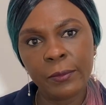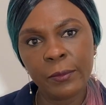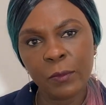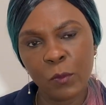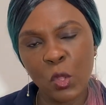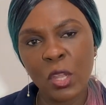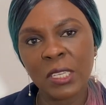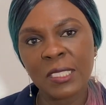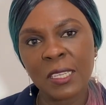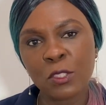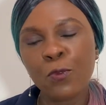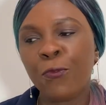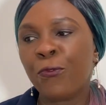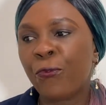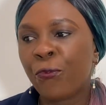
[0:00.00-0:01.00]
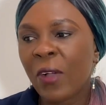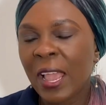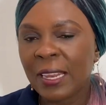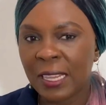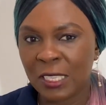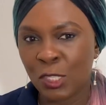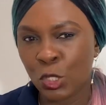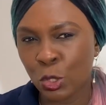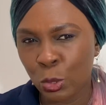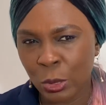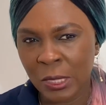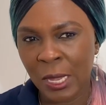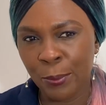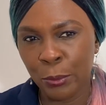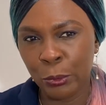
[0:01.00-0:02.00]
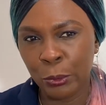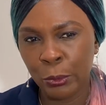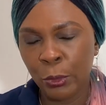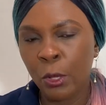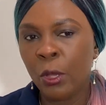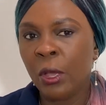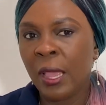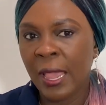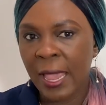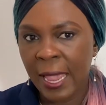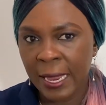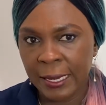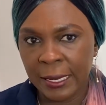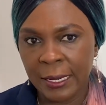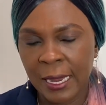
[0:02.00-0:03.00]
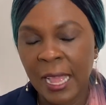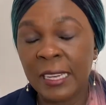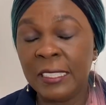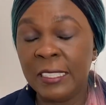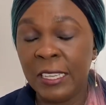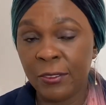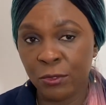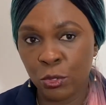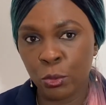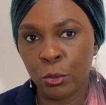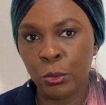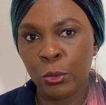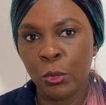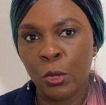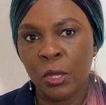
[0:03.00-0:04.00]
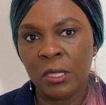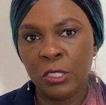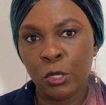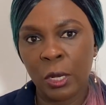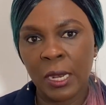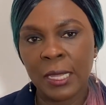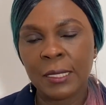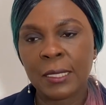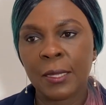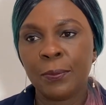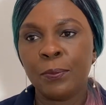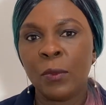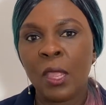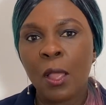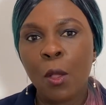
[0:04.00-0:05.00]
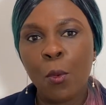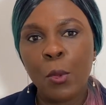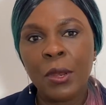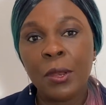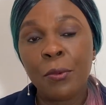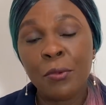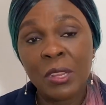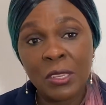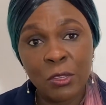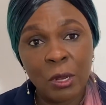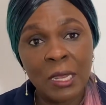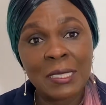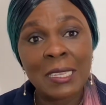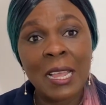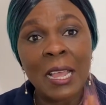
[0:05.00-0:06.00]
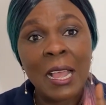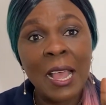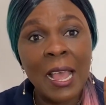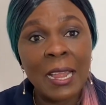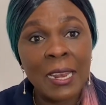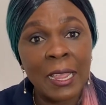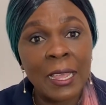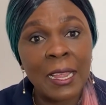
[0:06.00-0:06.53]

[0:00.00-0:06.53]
You understand? So find a suitable heading and give to your letter. When they read your letter, and I can